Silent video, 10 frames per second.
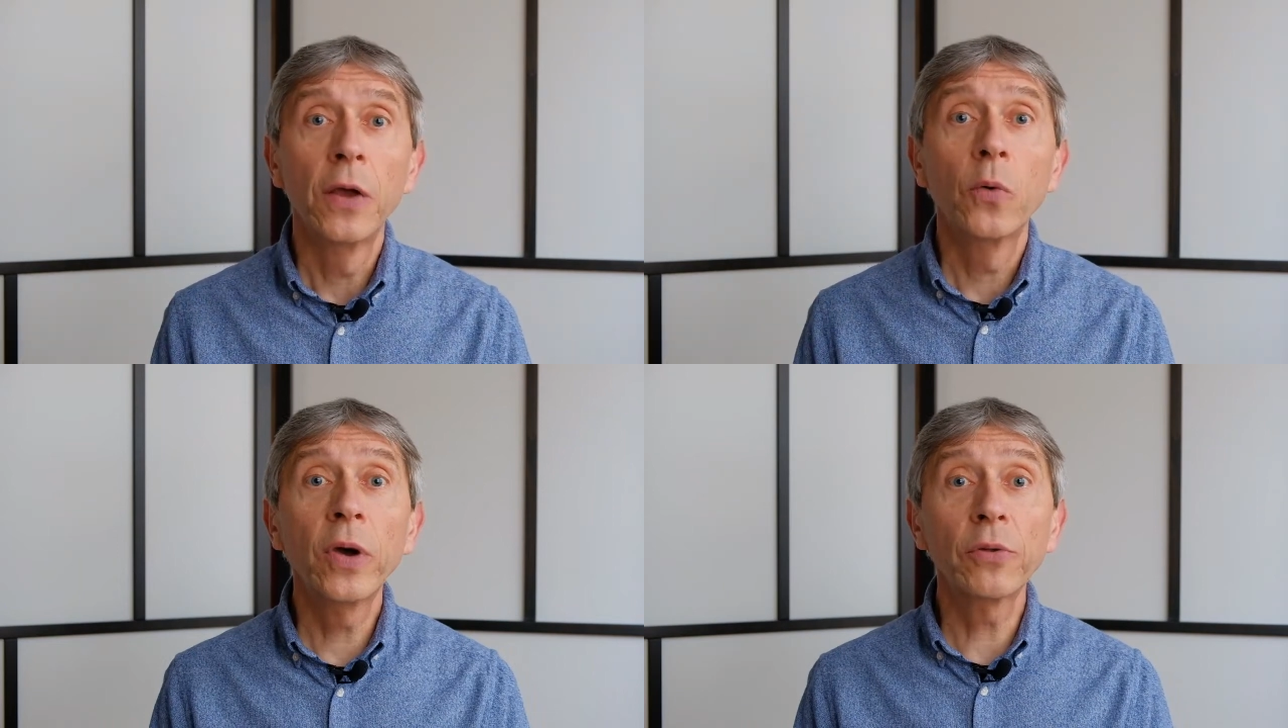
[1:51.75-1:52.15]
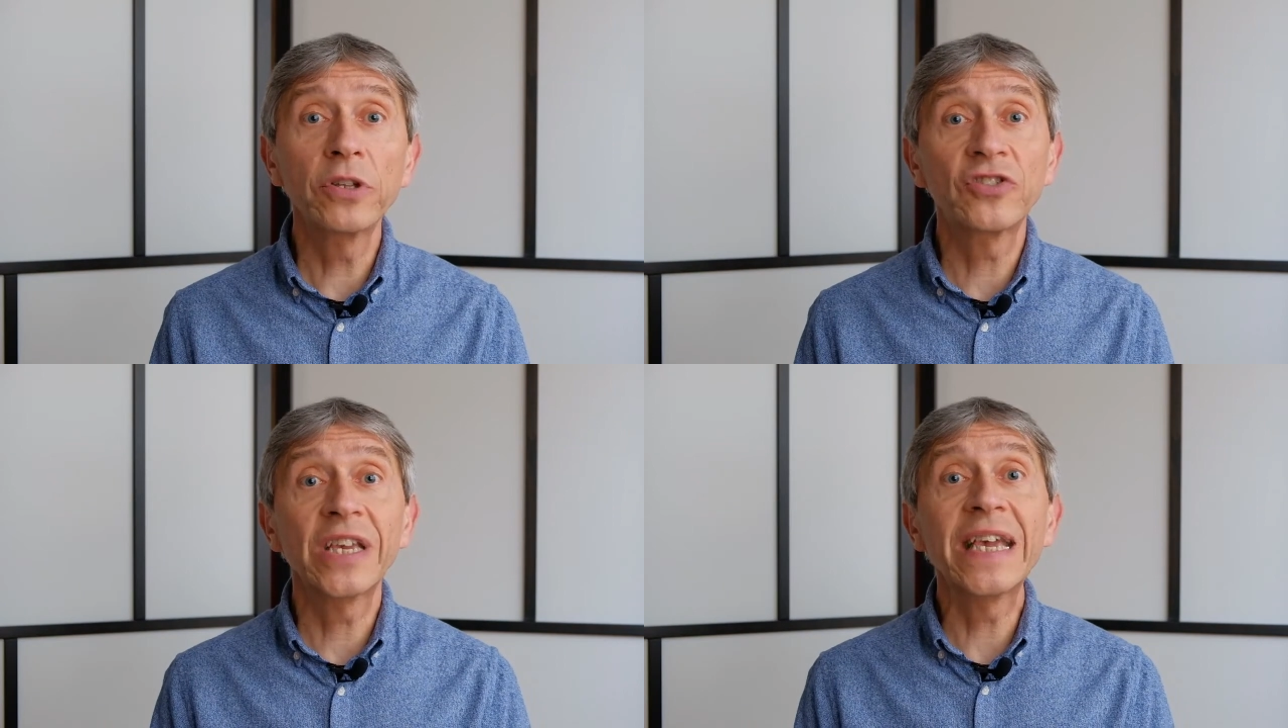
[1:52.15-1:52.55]
whether
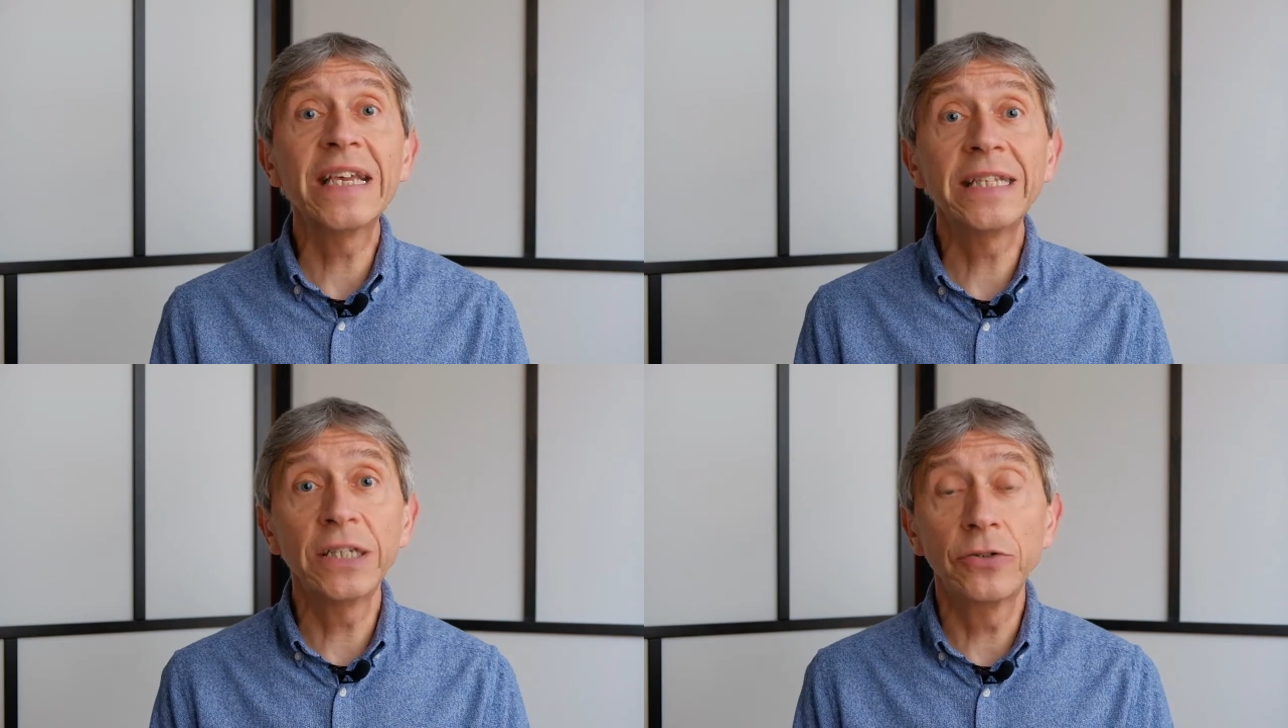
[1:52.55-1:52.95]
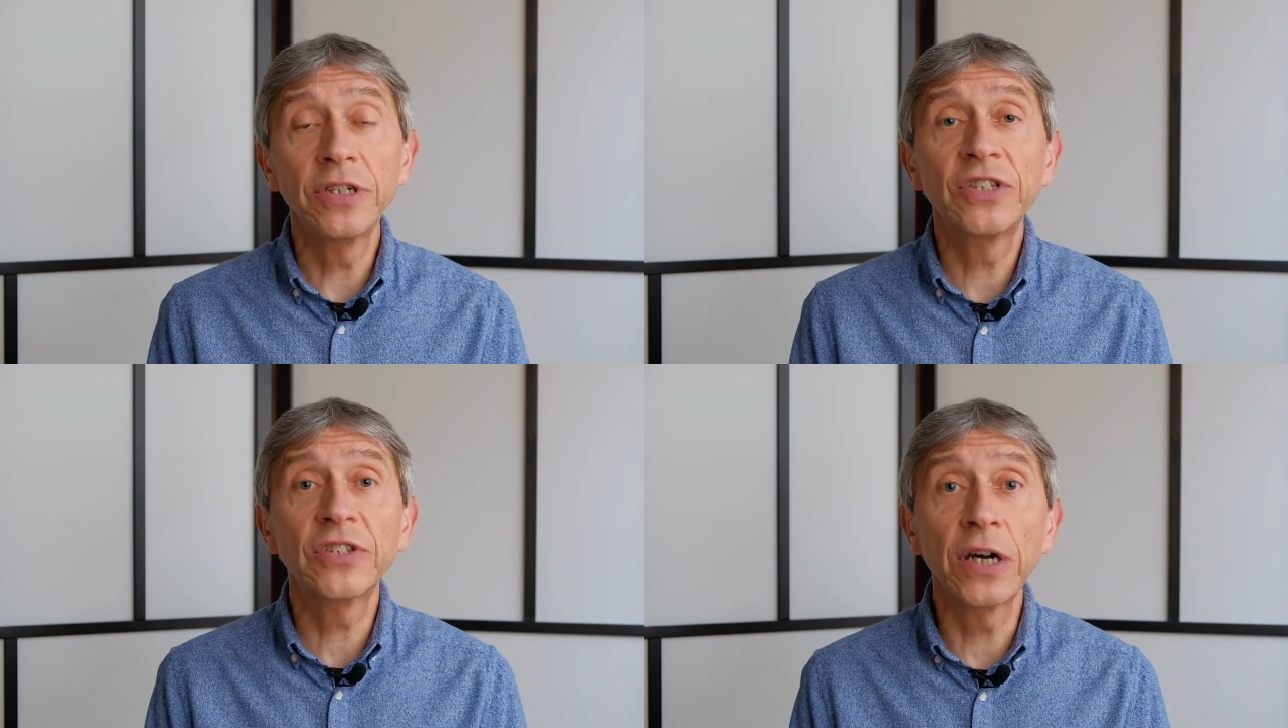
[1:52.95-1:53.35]
it's easy to
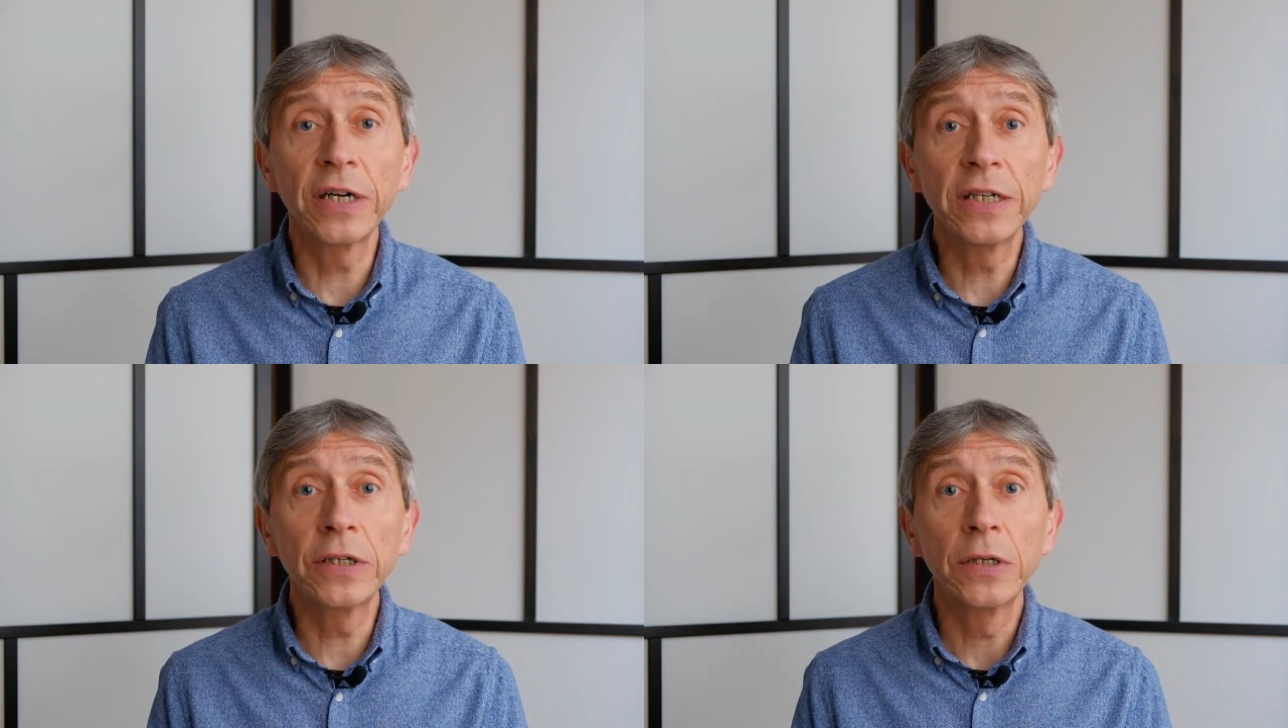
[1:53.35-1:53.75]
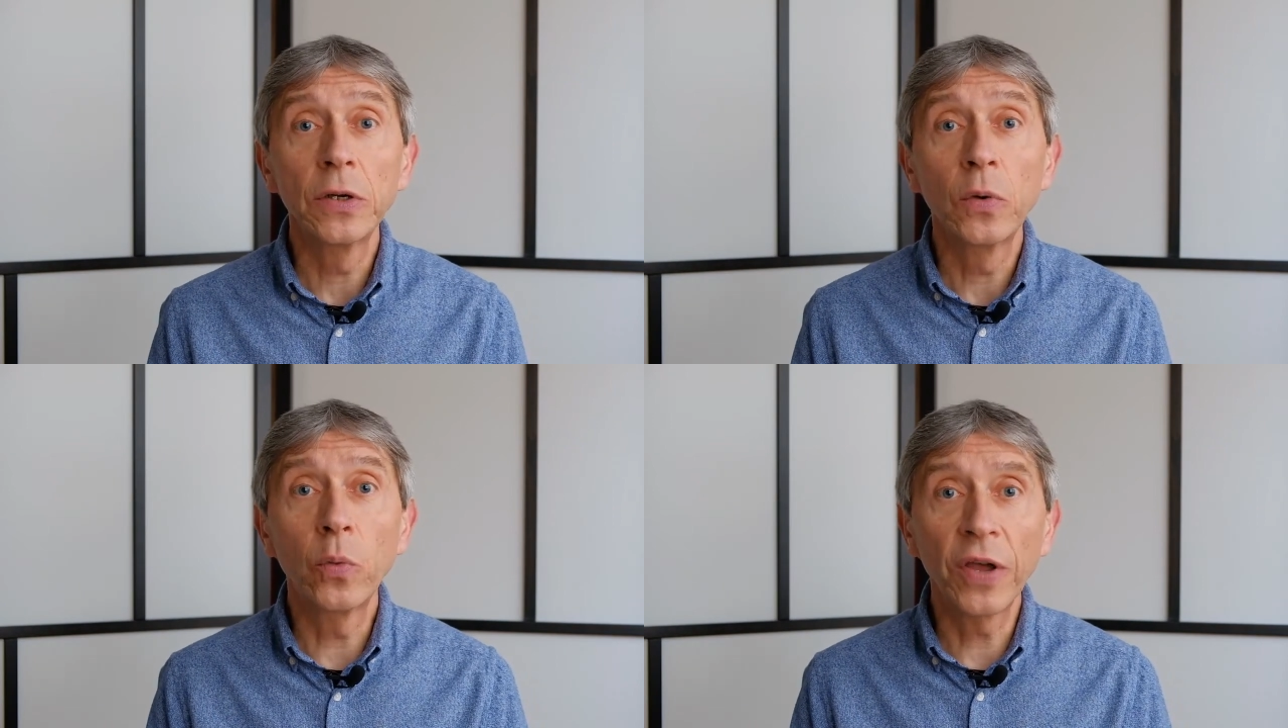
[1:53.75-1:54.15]
decide
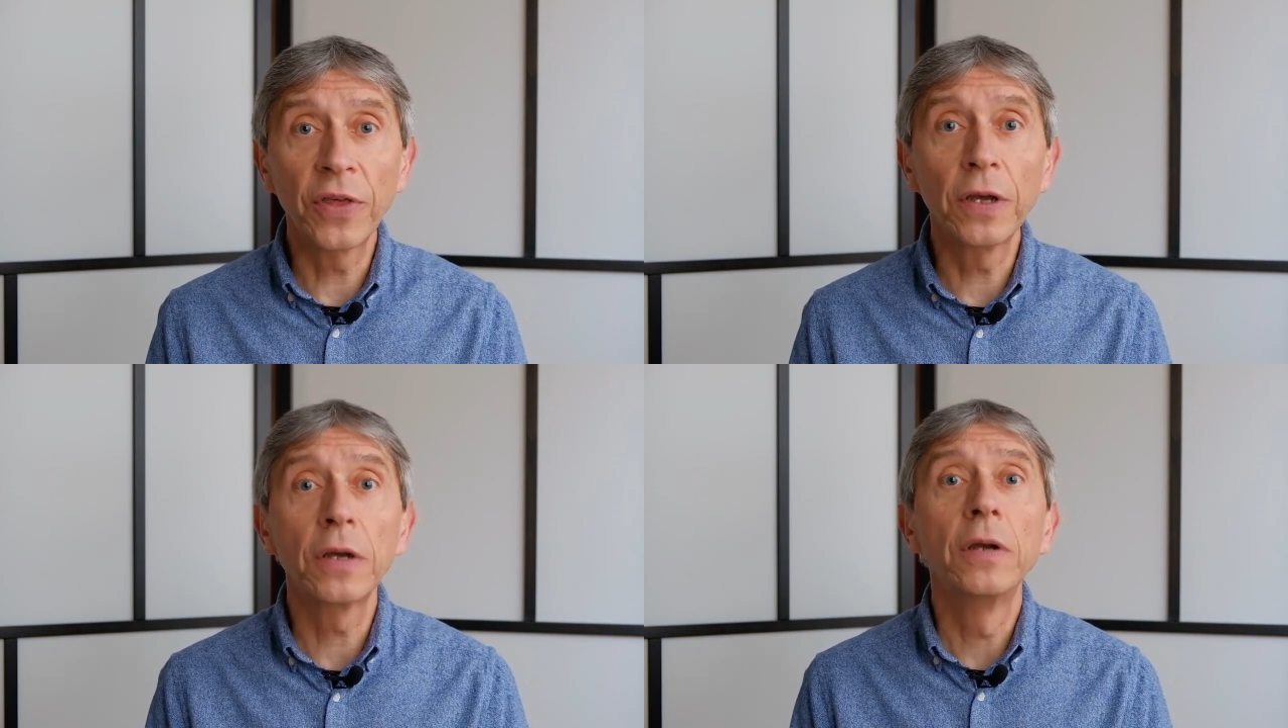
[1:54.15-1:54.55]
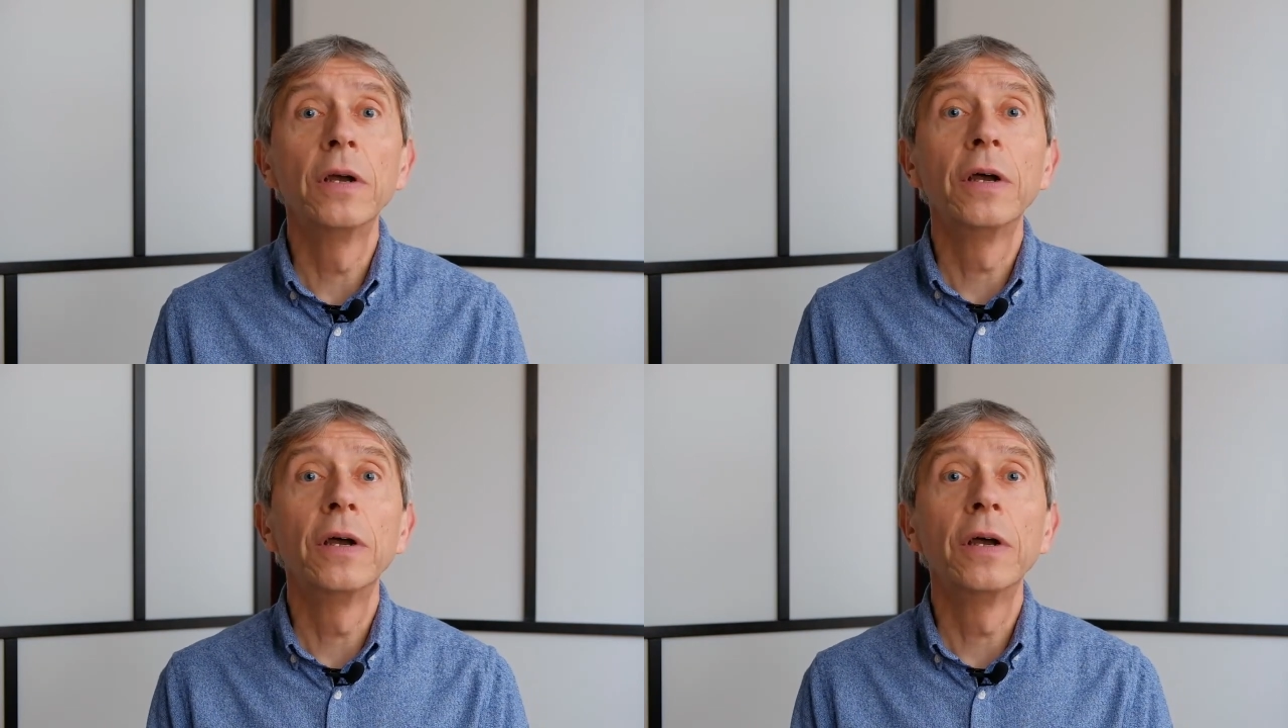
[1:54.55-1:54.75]
whether